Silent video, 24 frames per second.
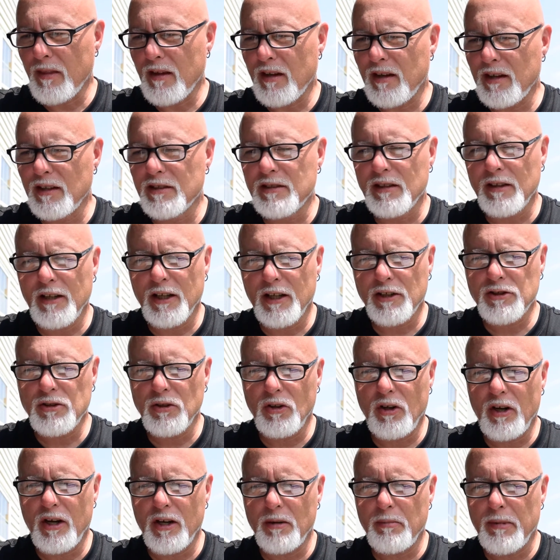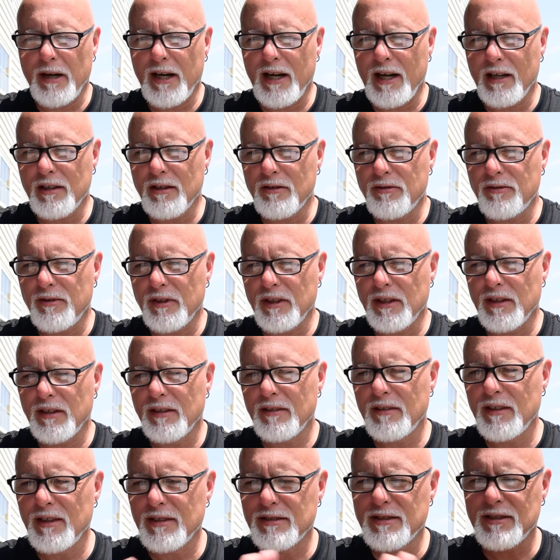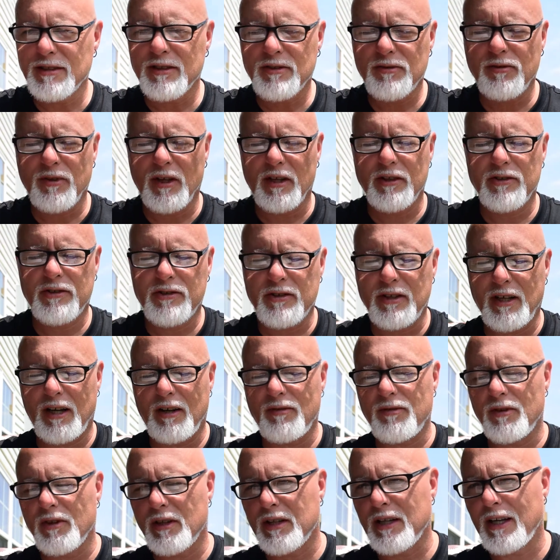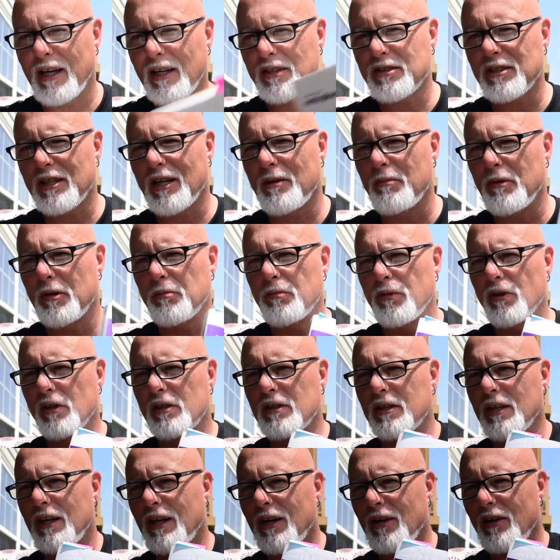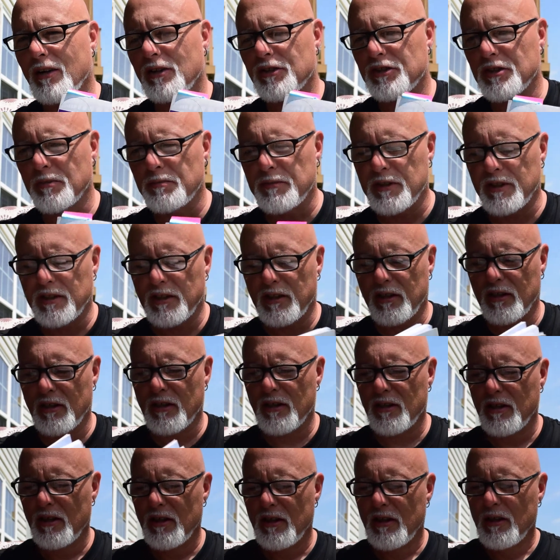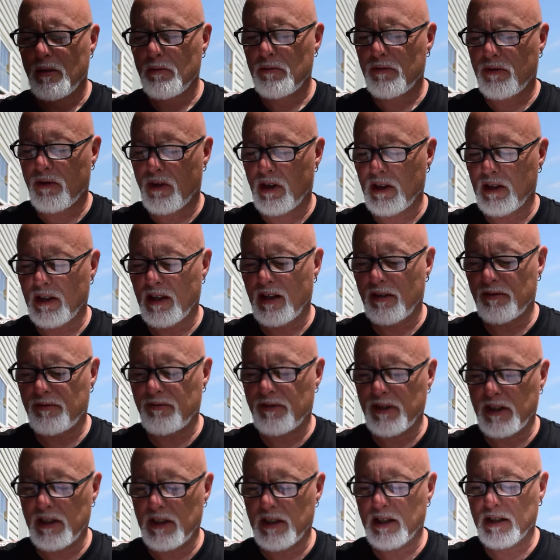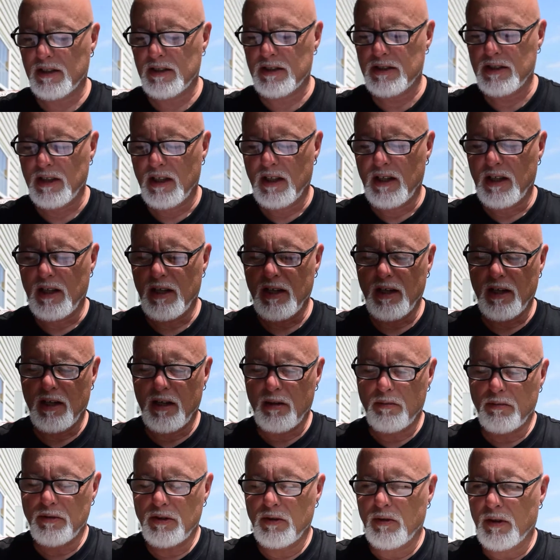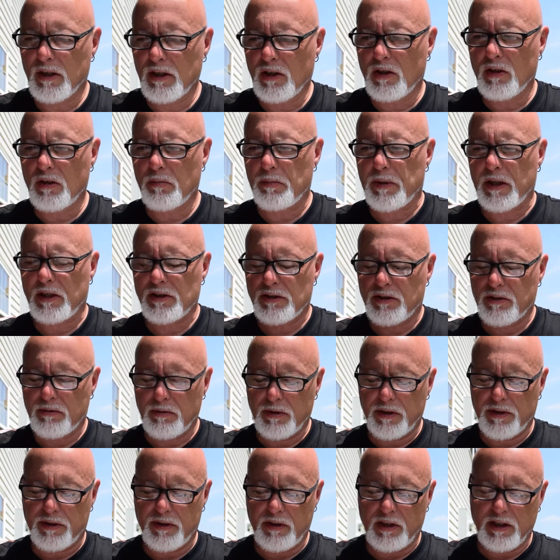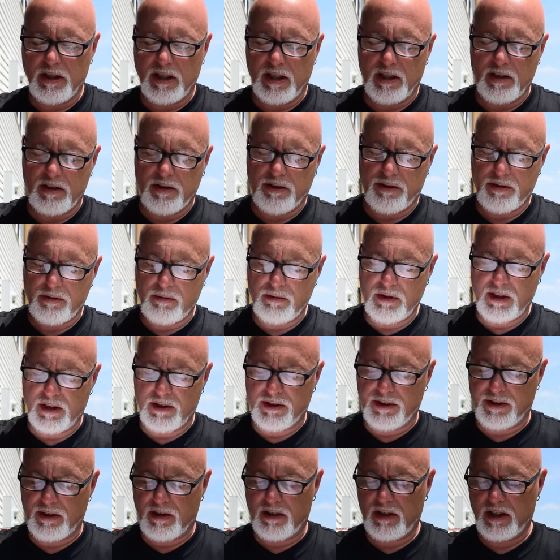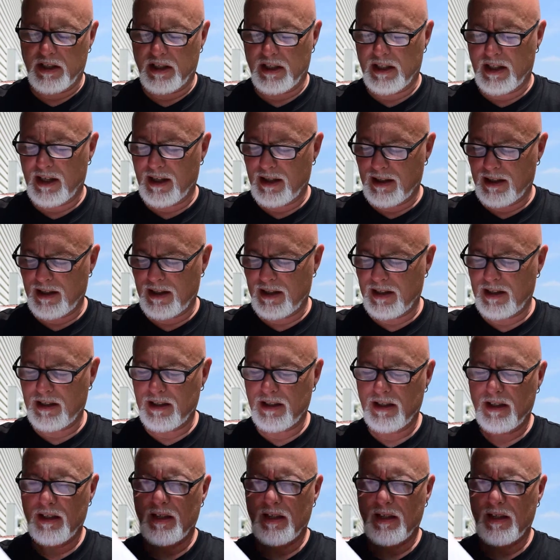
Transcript: intellectual autobiography this is fun stuff okay I actually got my book now I shipped it here before I left Phoenix um, you want to go to page 338 339